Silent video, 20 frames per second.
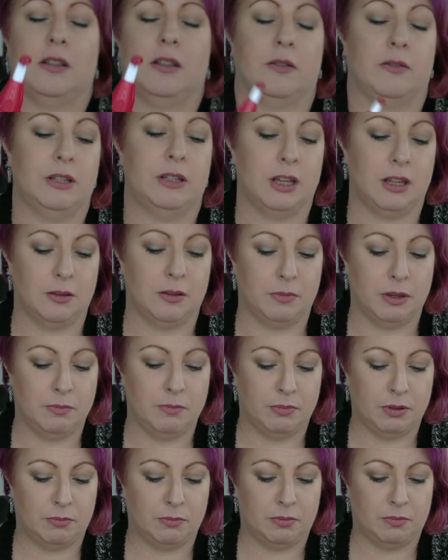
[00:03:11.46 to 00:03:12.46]
You always get a
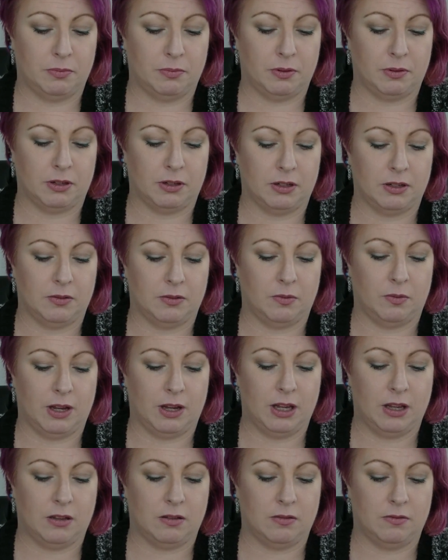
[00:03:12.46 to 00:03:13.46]
big blob of product.
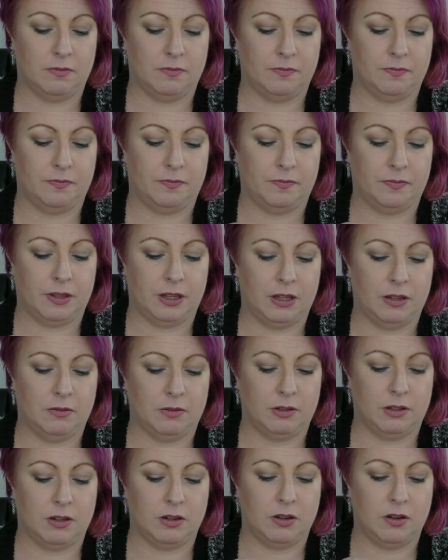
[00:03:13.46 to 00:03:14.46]
Wow, that
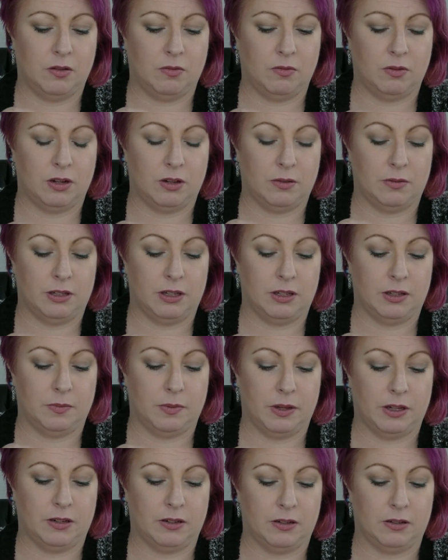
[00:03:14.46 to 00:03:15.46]
was not what I was
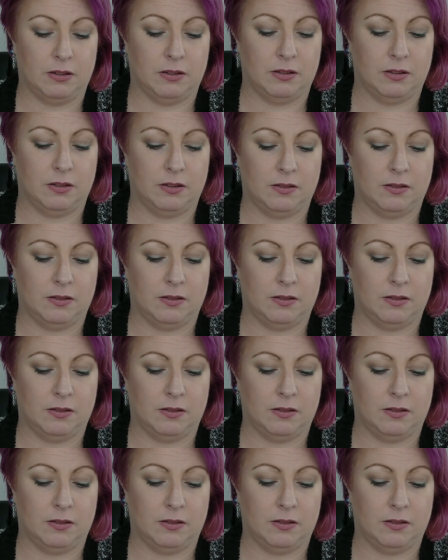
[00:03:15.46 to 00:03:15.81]
expecting.